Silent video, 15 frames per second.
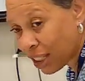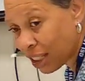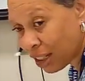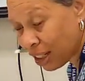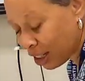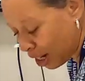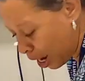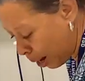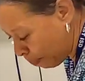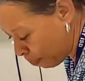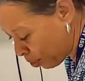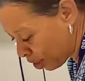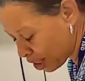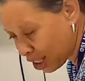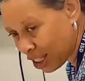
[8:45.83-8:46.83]
the flexion and
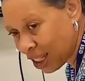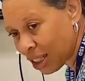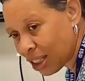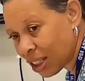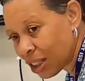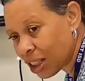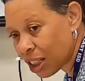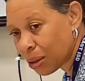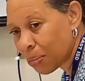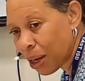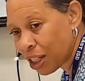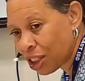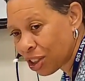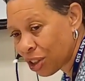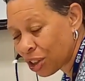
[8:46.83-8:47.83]
hyperextension,
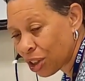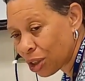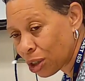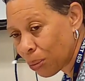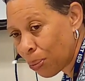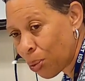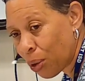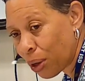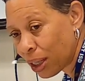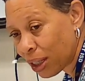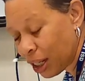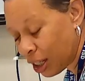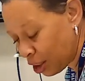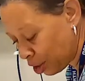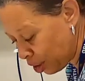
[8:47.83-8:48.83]
just make sure you're
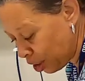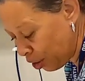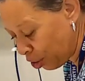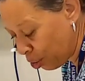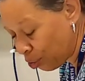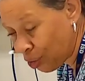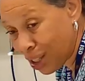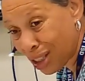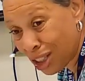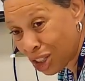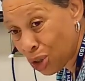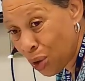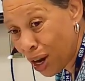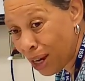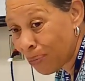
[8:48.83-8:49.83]
supporting underneath the
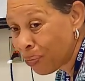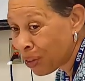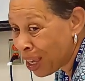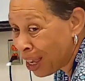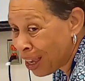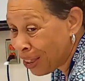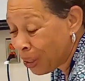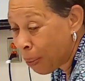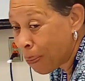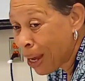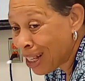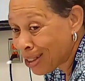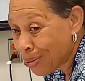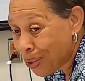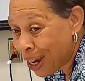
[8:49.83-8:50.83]
wrist joint.
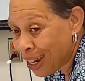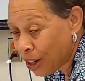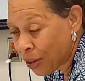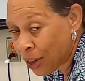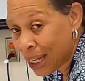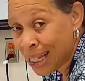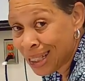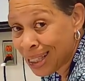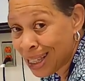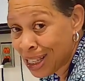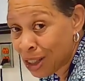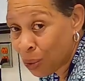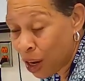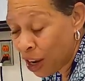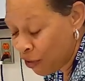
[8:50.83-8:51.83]
The best way or
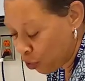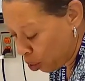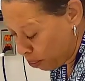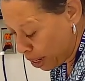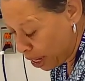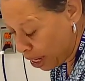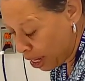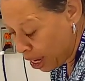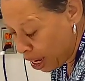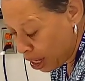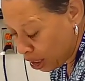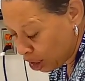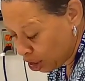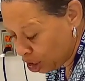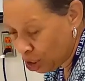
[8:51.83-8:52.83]
easiest way for
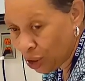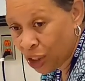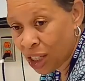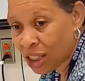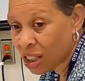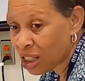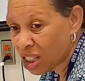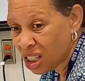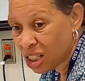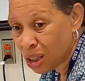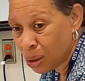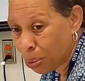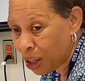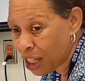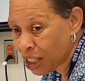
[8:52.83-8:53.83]
me to do this
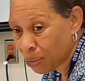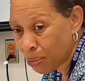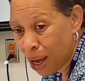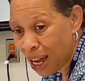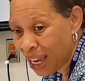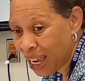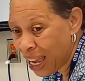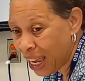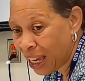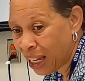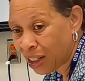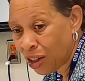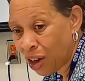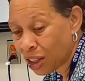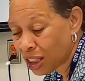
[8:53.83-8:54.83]
is just to place my
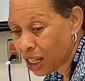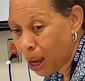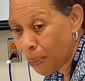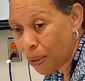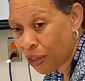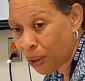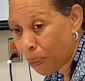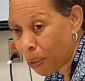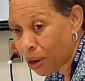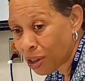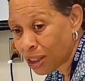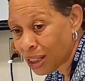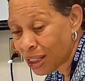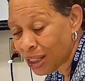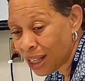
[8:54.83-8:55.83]
hand on top of the
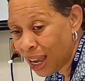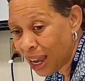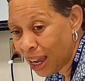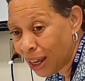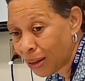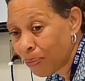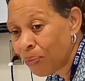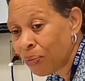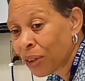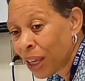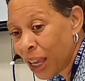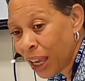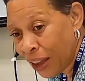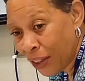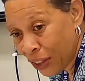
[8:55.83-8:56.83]
person's hand
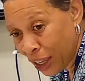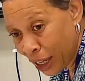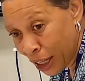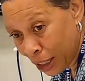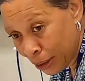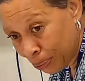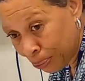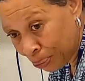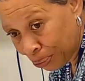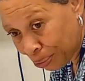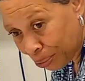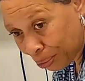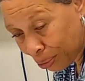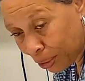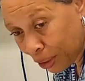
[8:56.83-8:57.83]
and then,